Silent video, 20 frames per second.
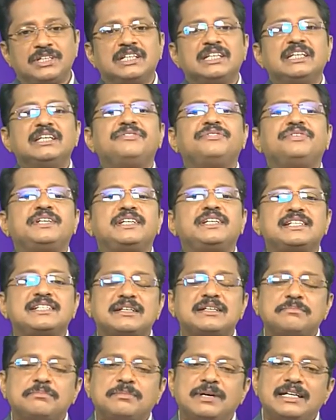If it is a
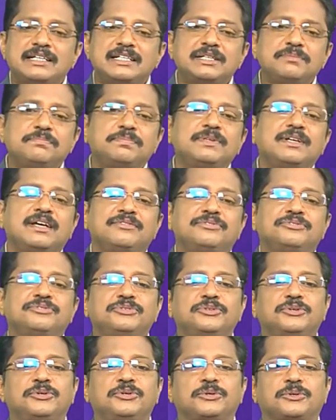multiple of
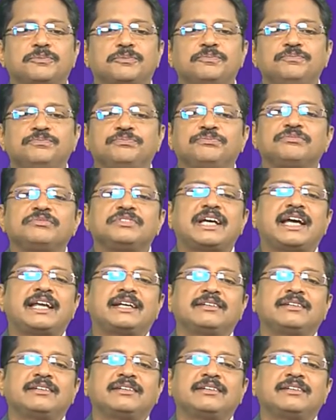4, then